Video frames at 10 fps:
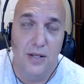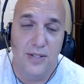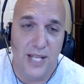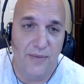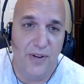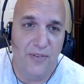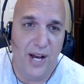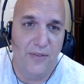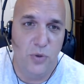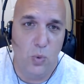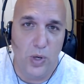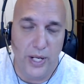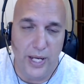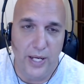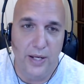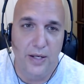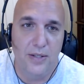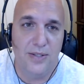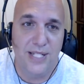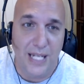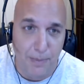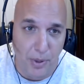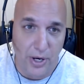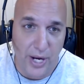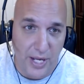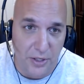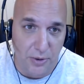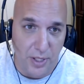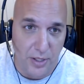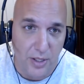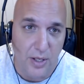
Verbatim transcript: 7520 CD player head unit.